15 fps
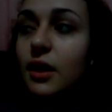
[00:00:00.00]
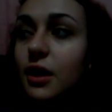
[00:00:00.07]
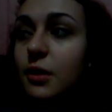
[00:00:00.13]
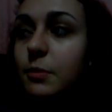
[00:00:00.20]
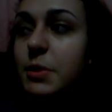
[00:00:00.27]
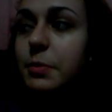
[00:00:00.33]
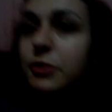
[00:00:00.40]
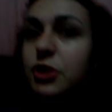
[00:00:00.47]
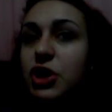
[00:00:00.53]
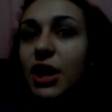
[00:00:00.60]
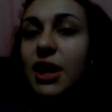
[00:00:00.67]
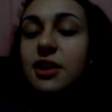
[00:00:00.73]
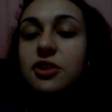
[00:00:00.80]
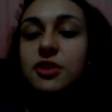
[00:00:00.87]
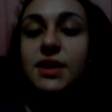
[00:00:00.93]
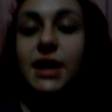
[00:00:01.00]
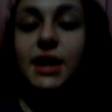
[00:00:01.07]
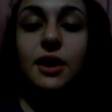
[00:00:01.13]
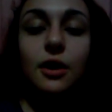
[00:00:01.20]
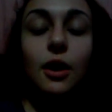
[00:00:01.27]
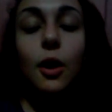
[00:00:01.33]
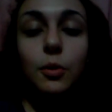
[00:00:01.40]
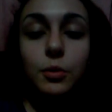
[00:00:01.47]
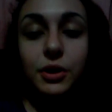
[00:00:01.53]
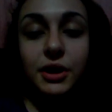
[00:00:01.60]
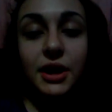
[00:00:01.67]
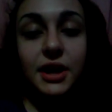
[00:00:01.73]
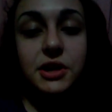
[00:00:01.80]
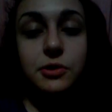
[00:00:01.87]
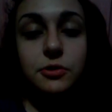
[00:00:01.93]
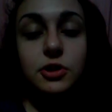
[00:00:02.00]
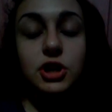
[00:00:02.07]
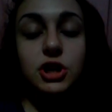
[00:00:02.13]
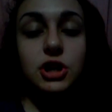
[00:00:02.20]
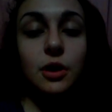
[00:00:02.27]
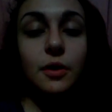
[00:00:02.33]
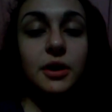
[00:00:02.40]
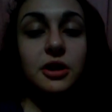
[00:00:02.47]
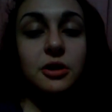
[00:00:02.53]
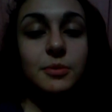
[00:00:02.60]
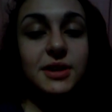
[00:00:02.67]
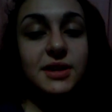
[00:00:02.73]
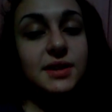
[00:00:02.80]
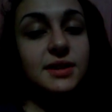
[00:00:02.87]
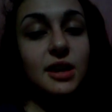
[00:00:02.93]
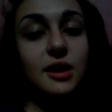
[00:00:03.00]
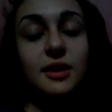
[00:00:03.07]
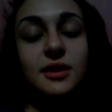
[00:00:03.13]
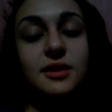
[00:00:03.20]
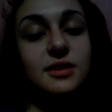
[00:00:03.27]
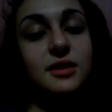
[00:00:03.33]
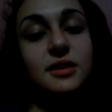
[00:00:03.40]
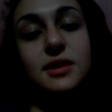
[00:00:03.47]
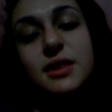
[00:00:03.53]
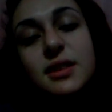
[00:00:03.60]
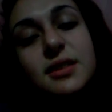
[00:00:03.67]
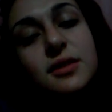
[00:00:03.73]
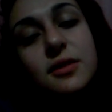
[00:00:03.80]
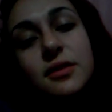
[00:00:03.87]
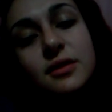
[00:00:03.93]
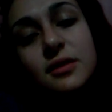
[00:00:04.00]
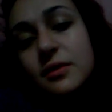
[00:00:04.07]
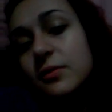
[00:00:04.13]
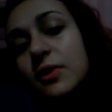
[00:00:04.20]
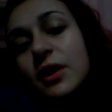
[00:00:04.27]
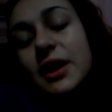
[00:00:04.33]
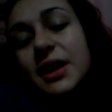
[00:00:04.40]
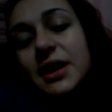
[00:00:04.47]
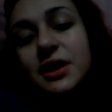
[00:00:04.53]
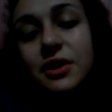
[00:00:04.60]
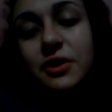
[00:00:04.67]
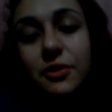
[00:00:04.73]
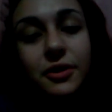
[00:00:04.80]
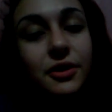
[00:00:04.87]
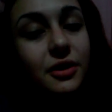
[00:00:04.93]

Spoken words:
people change as they get older, and you're just showing them as the same. It's not right, you know.